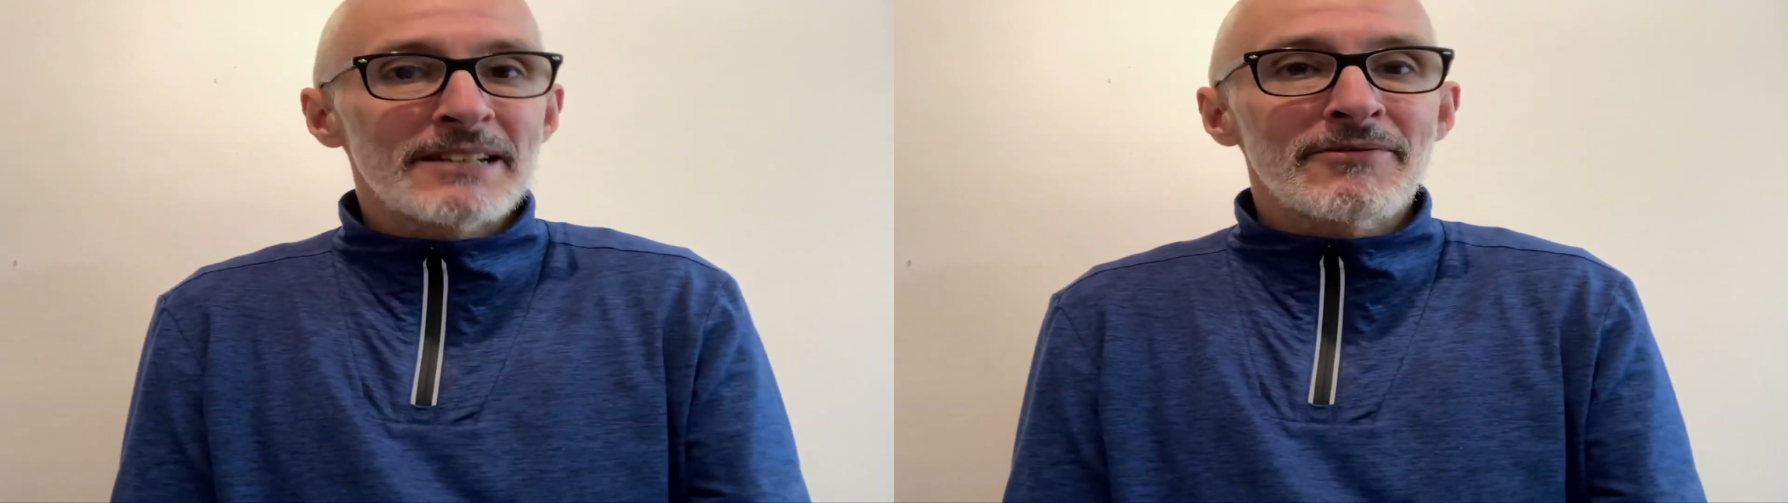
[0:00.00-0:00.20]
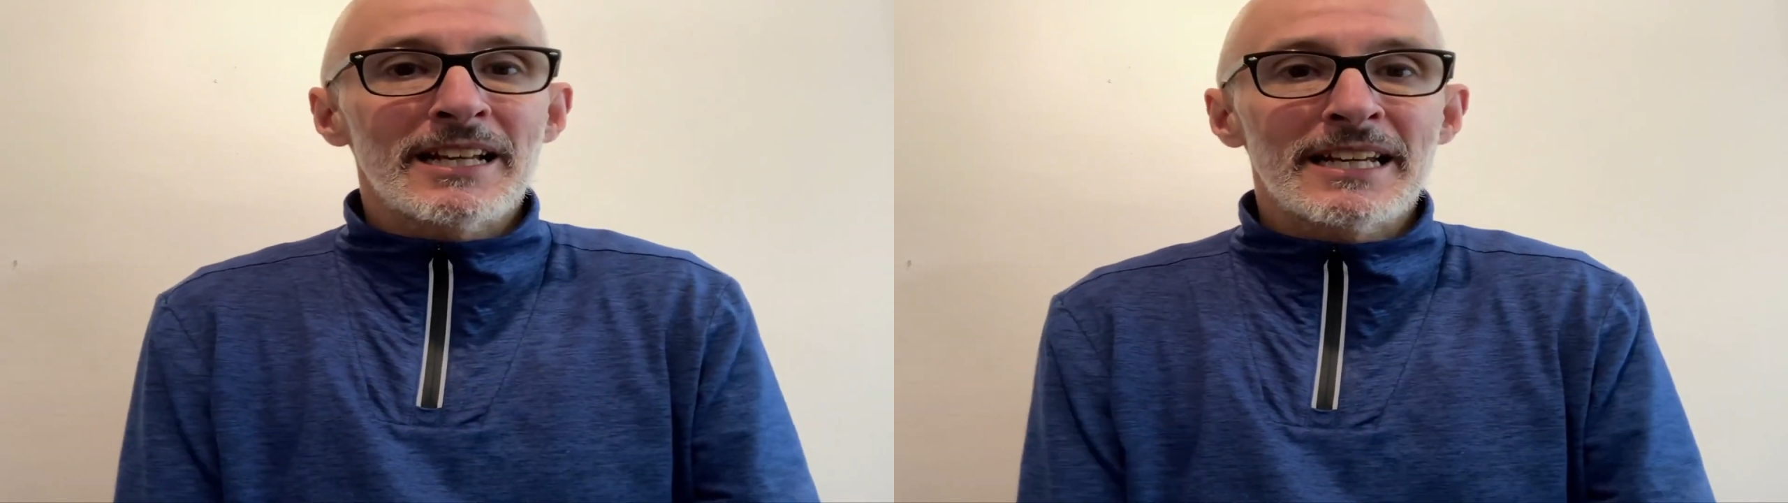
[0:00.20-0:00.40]

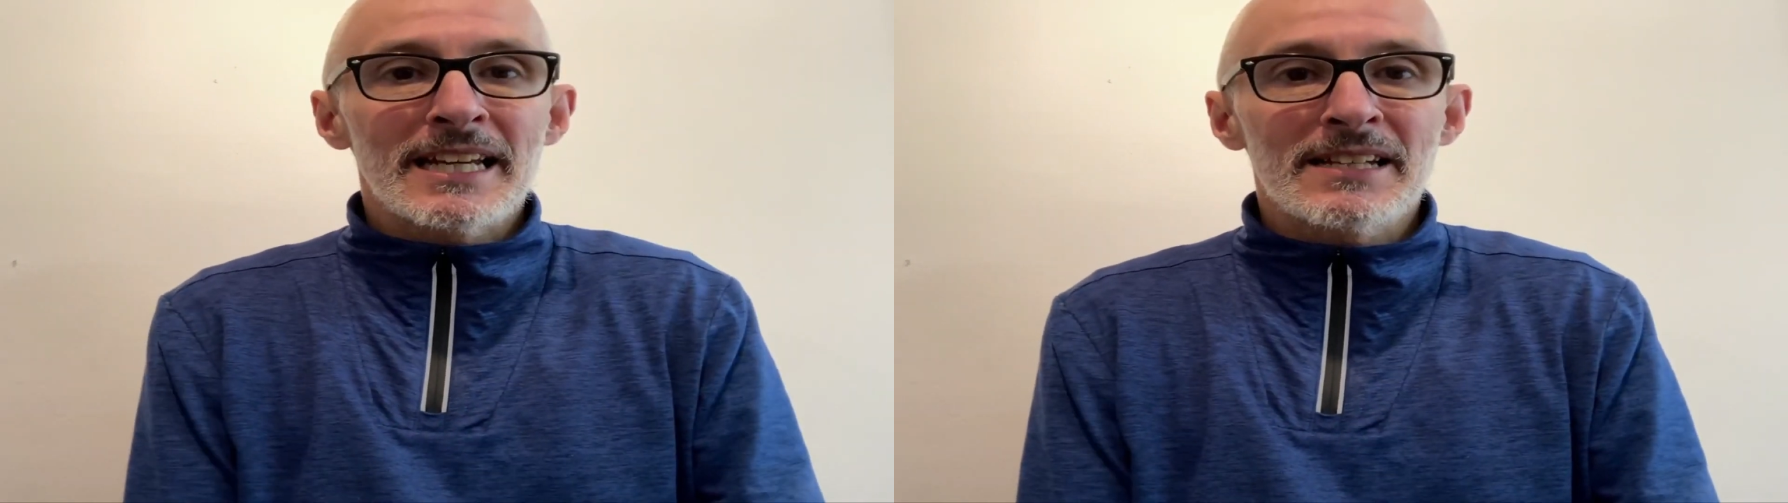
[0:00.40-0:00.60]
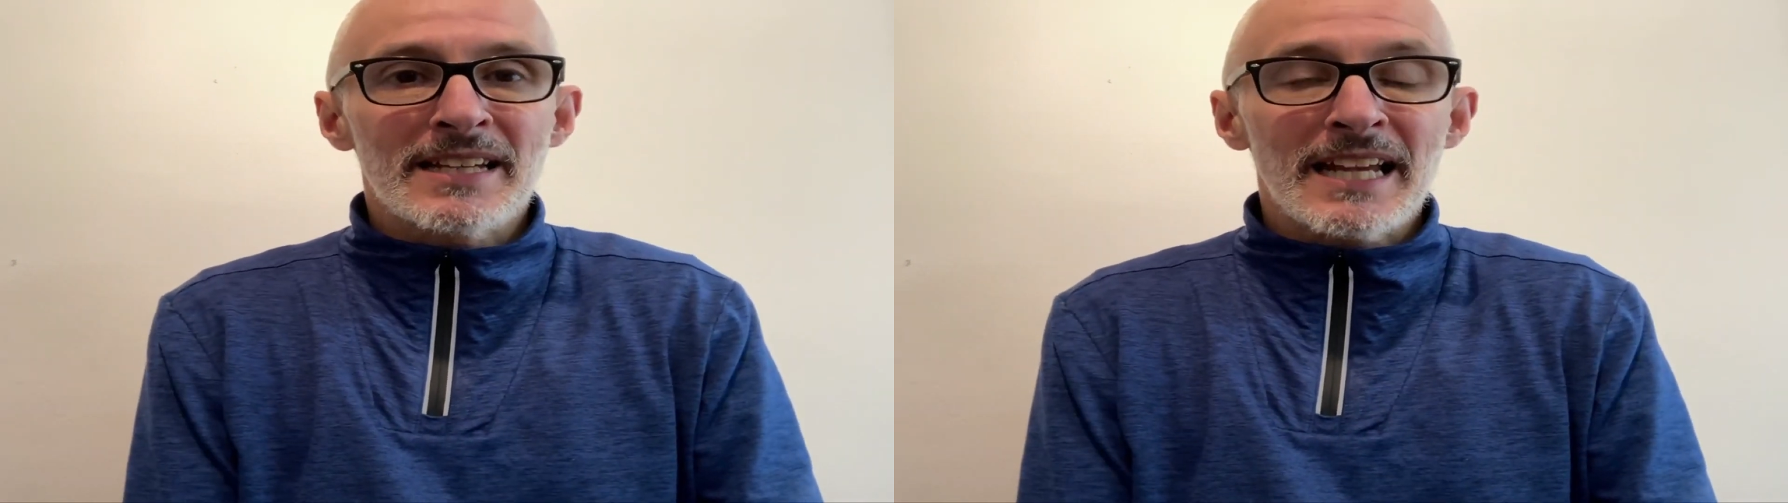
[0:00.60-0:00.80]
really
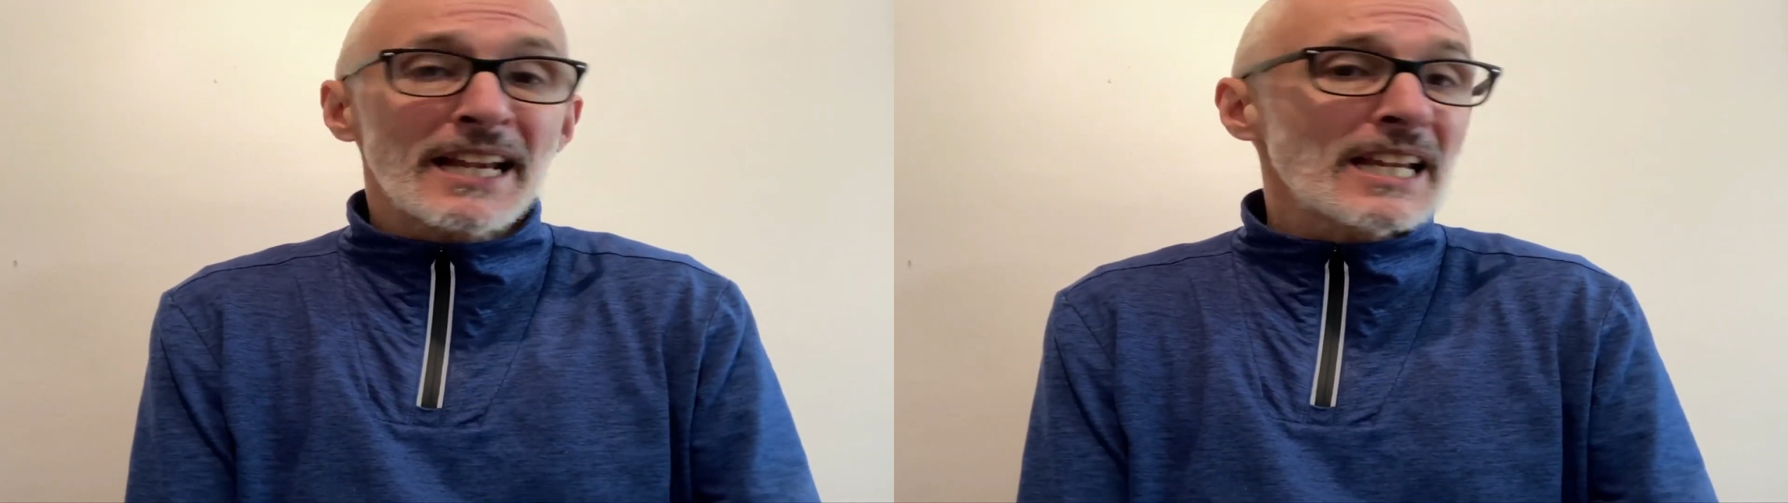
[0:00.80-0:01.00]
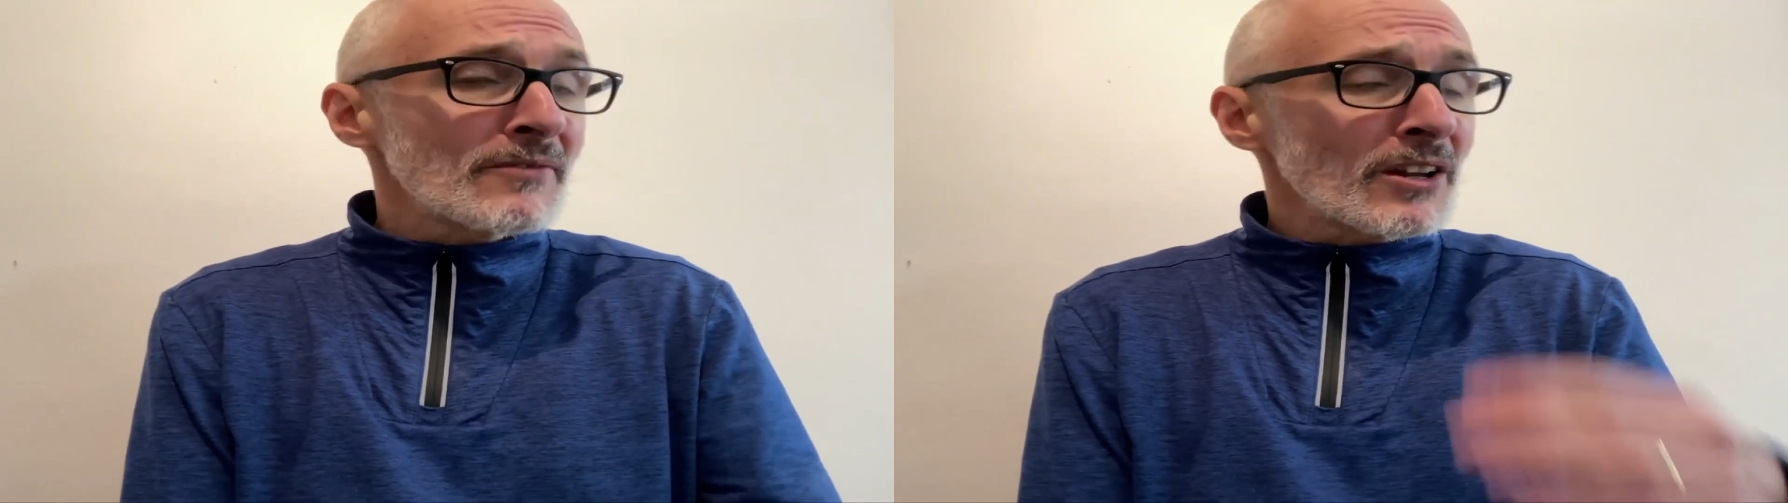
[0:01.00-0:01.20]
easy.
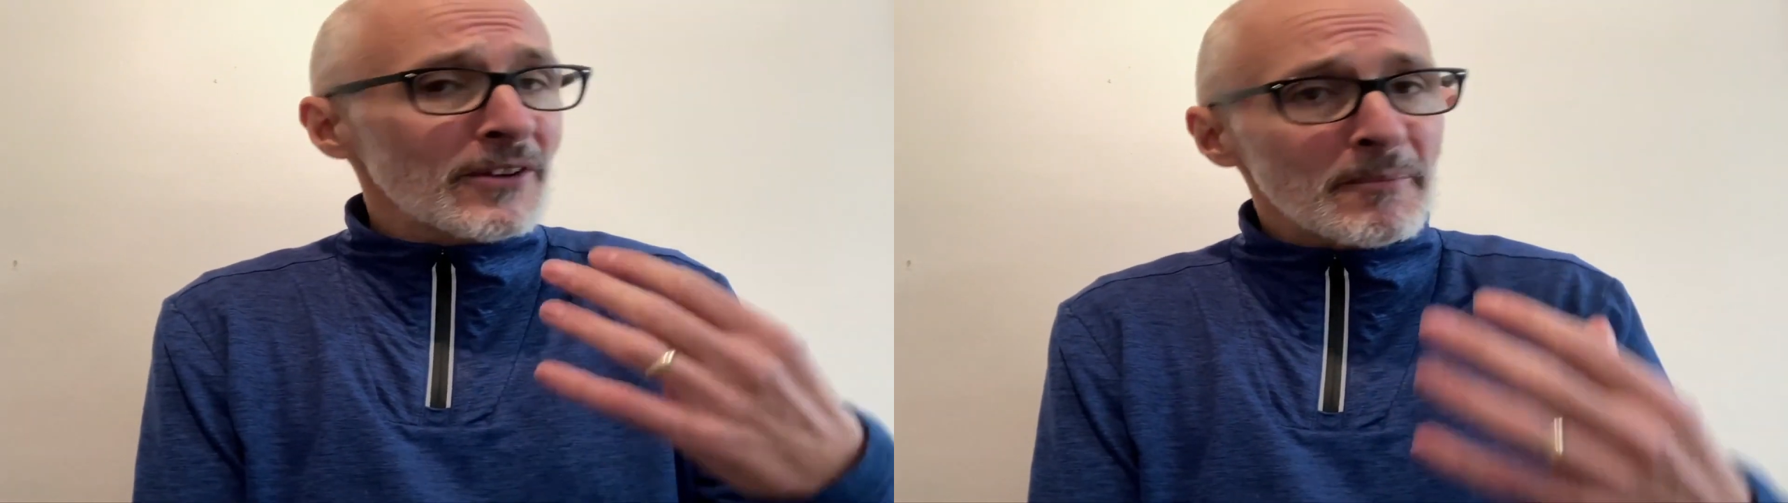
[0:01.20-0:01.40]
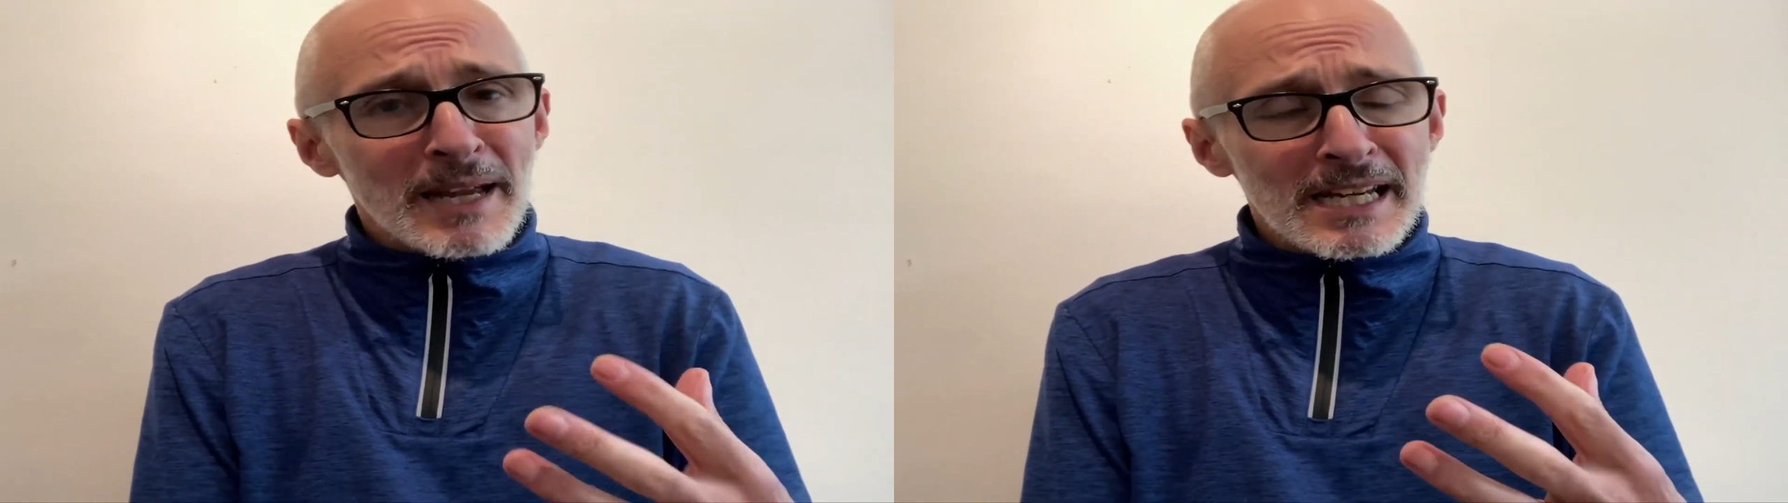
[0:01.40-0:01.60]
And even if
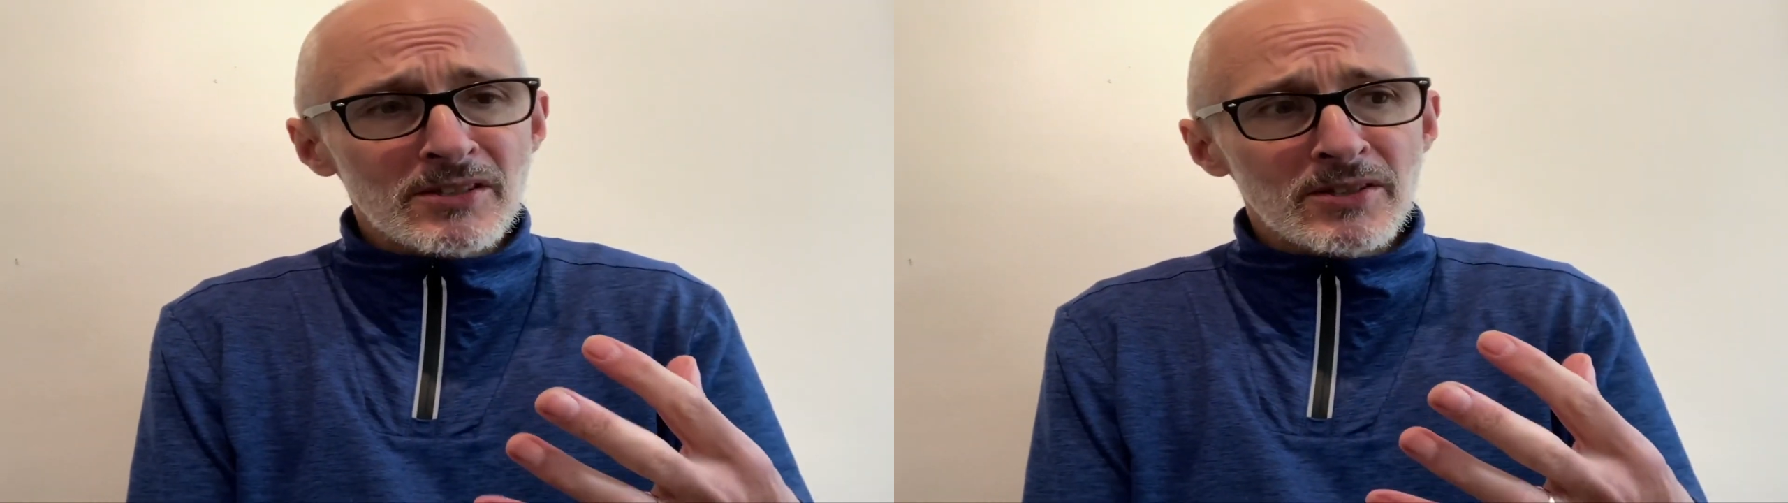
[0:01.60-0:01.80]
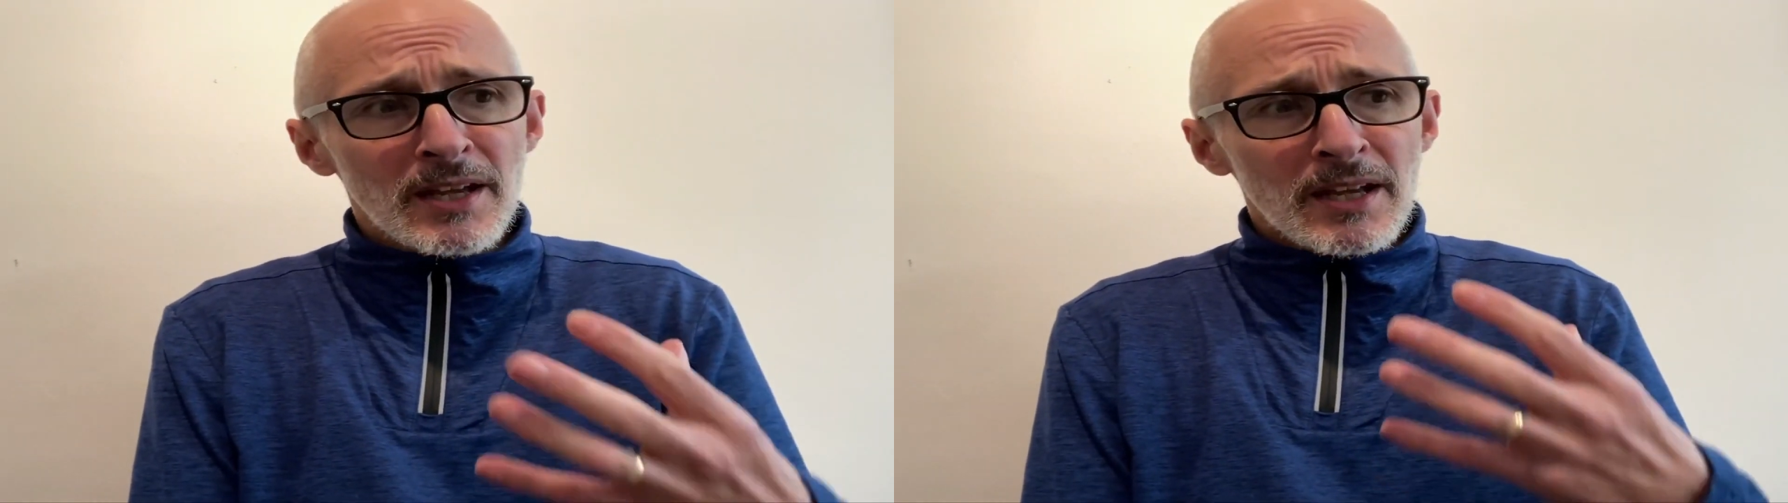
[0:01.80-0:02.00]
it
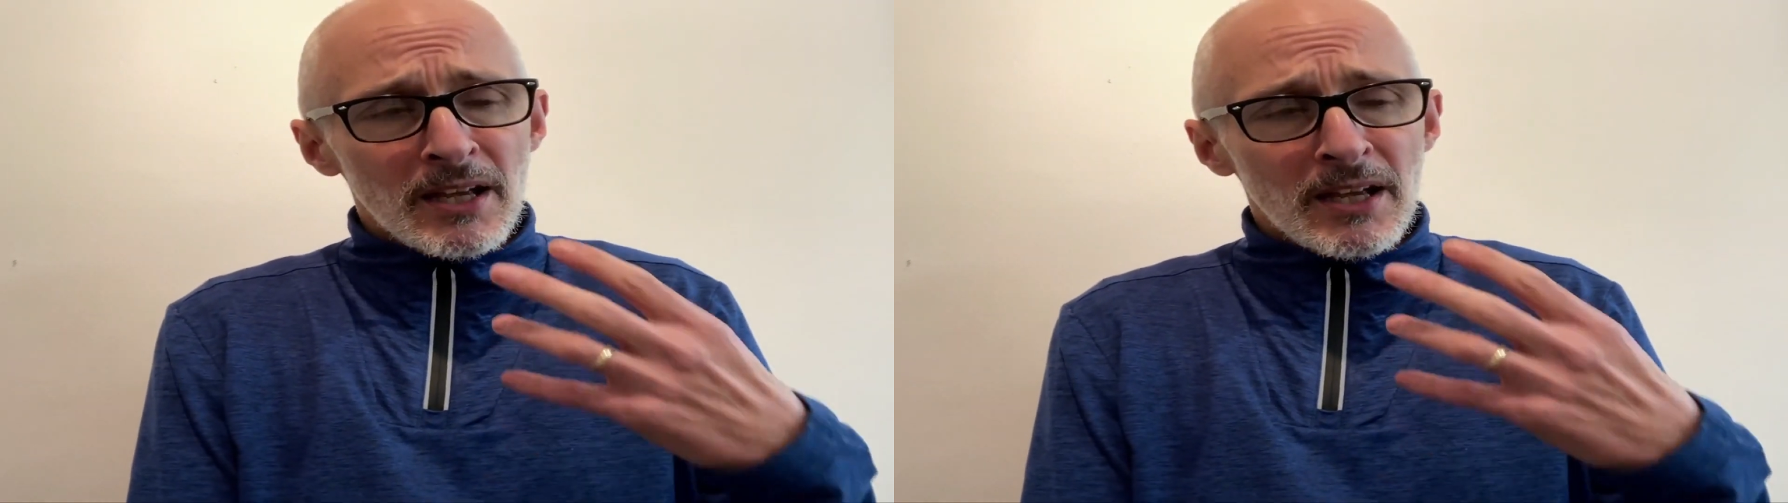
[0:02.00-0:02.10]
means